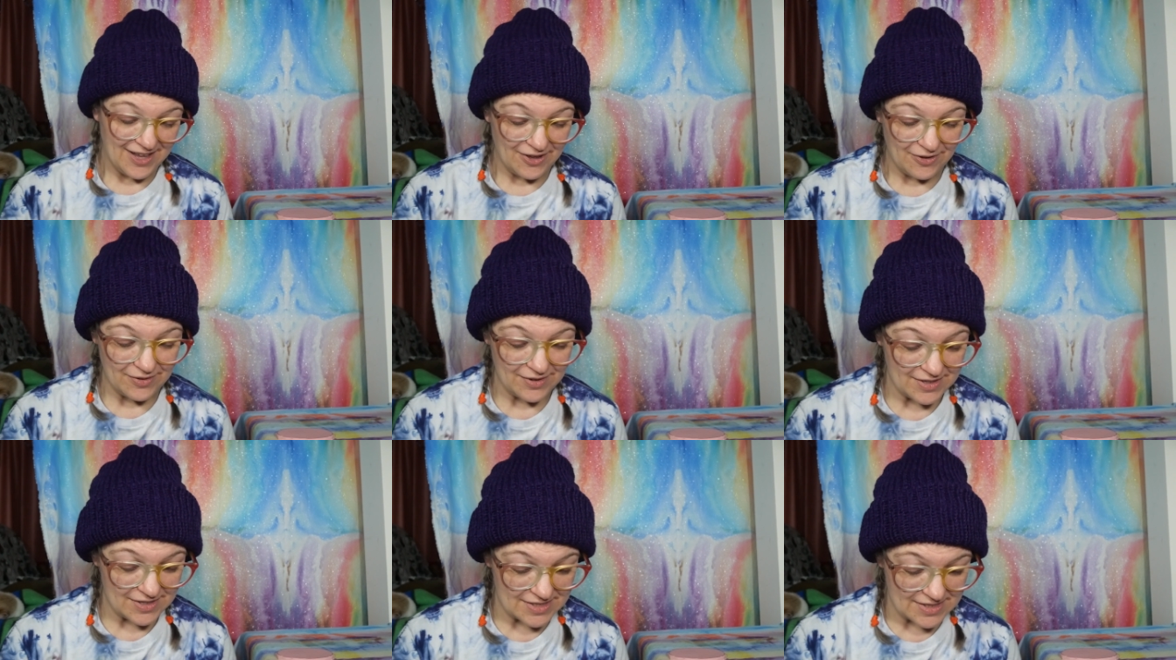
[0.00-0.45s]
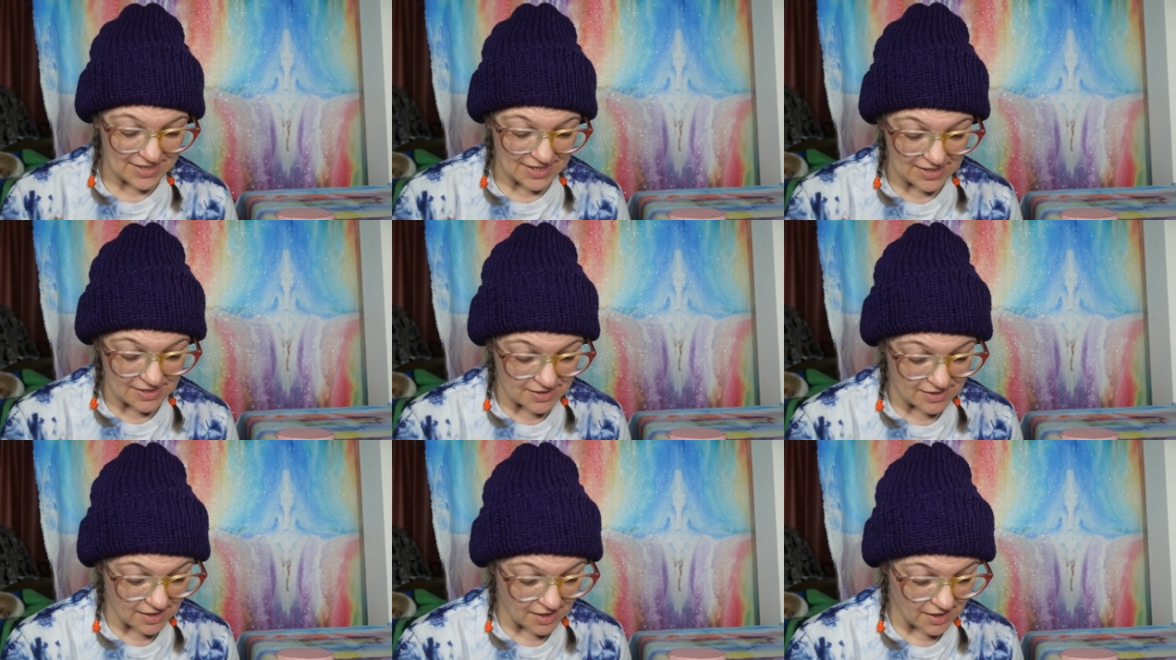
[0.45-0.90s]
Well,
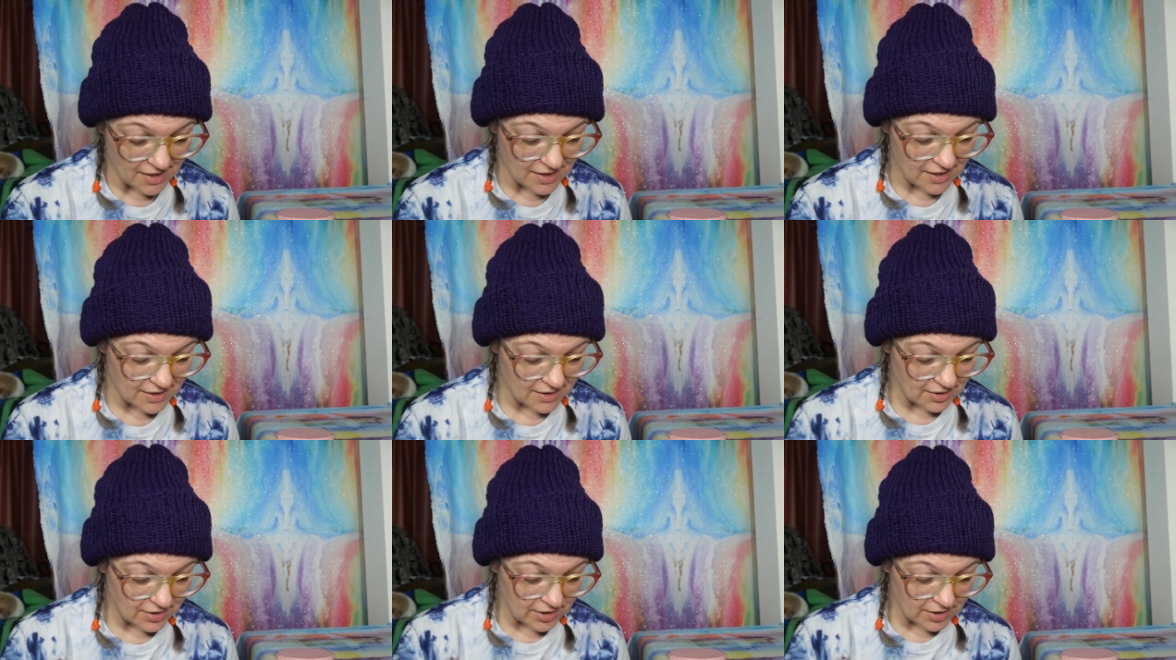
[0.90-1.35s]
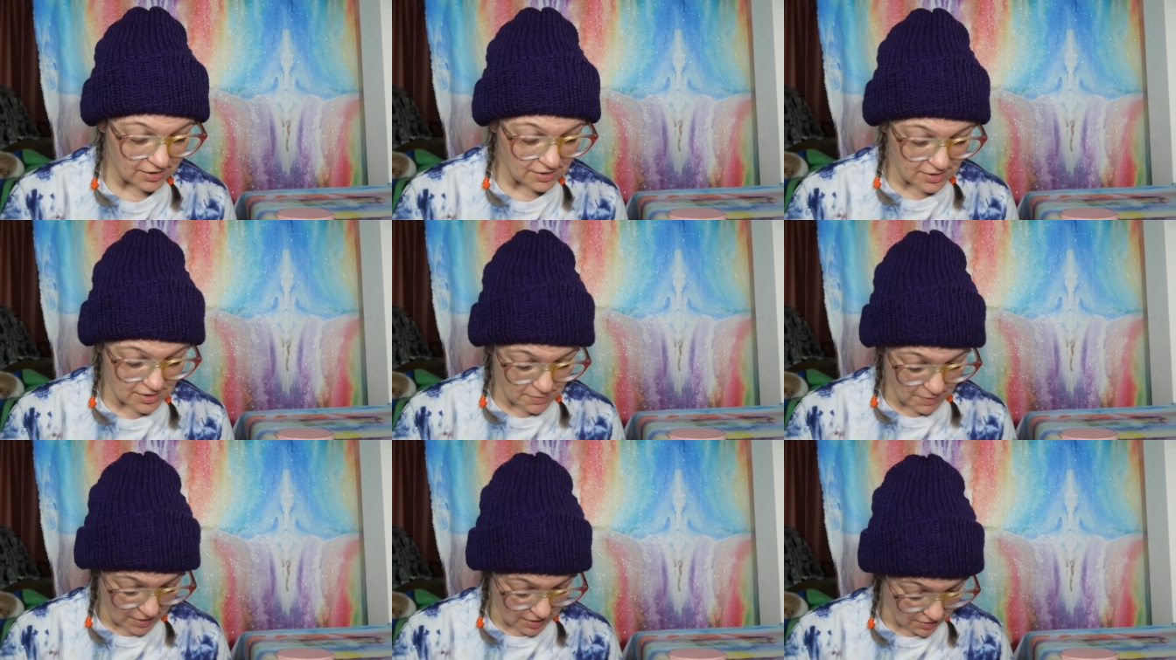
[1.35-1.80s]
this glitter
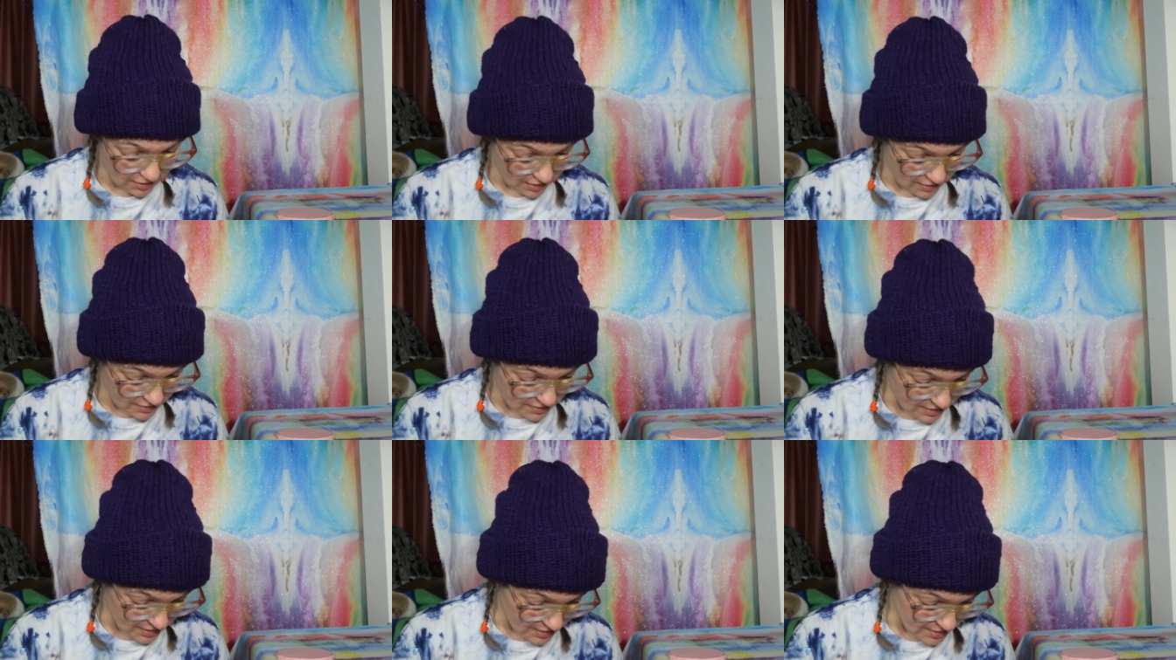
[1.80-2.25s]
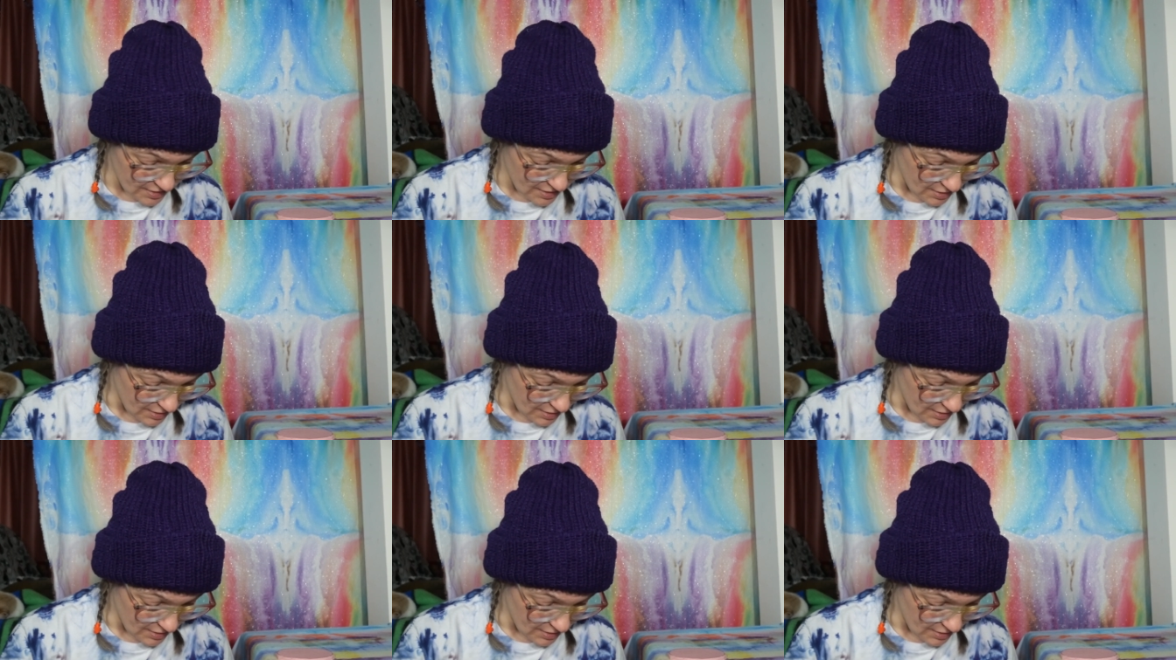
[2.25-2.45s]
has been around since